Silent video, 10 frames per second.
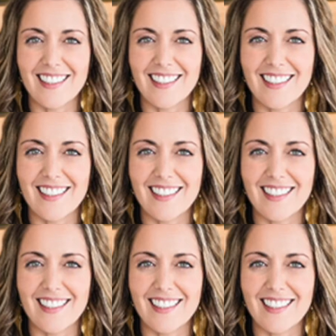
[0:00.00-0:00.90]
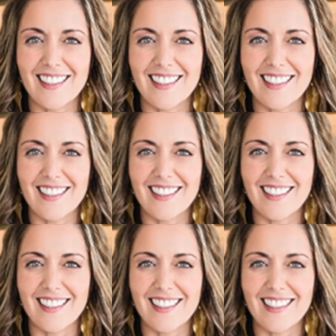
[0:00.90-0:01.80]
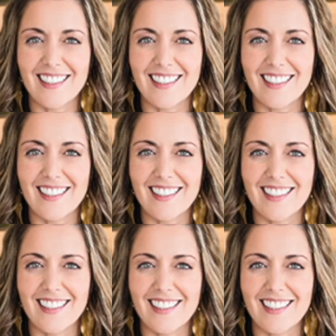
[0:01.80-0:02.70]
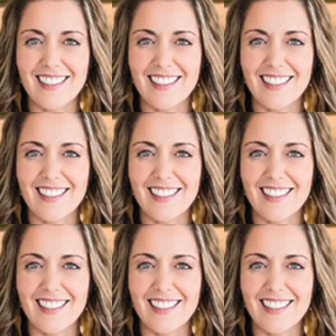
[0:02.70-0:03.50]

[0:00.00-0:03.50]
[no speech]